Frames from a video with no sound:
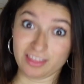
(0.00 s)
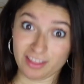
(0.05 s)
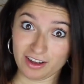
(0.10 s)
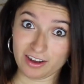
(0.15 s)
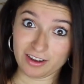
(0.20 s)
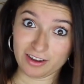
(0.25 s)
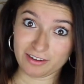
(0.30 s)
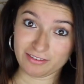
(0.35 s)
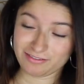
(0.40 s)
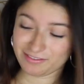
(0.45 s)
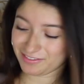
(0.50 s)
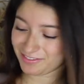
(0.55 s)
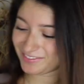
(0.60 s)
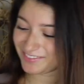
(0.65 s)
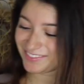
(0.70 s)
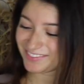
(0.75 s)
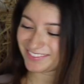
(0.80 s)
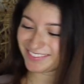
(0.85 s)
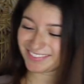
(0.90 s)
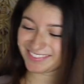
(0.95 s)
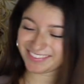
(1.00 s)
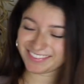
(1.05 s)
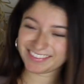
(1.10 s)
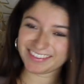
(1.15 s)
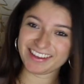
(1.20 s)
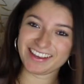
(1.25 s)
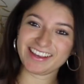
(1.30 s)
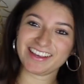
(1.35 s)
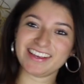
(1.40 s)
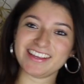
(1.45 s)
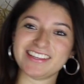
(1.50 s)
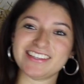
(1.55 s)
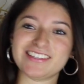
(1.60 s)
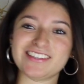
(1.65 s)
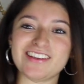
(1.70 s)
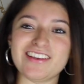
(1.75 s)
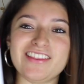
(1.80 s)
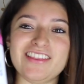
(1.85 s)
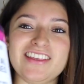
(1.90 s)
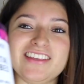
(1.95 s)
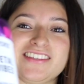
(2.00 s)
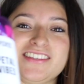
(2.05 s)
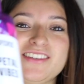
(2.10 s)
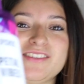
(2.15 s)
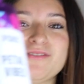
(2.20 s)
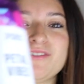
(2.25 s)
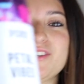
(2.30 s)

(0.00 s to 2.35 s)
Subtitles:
love. So this is